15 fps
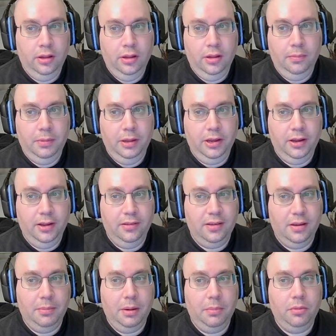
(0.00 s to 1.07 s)
Because I
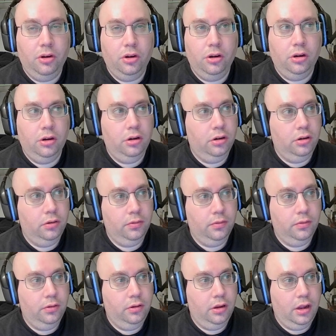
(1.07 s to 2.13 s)
remember...
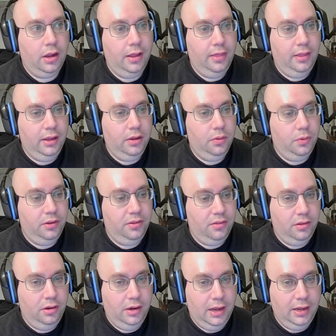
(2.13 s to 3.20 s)
I think it was the
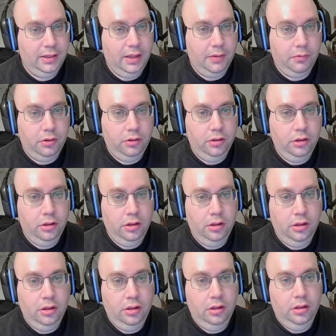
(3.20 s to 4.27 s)
night level.
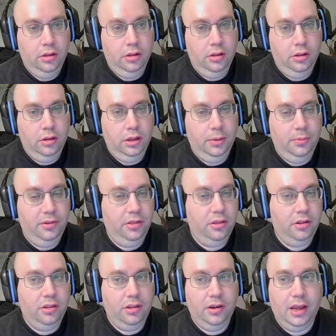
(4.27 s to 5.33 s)
It was either
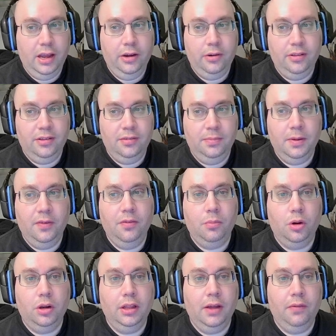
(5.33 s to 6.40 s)
the night or the Spiffamore
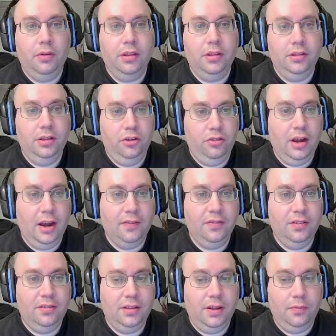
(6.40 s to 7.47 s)
level that the
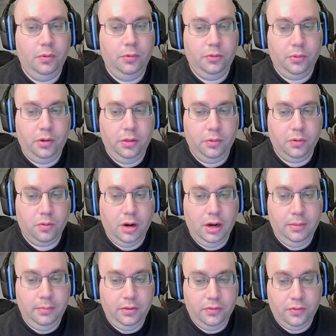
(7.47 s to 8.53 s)
attractiveness level was one of the
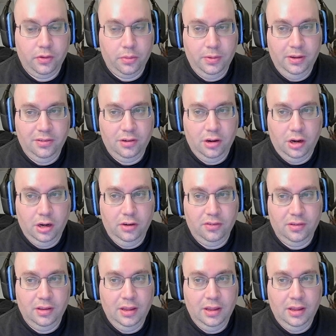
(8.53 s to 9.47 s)
requirements for 3 stars.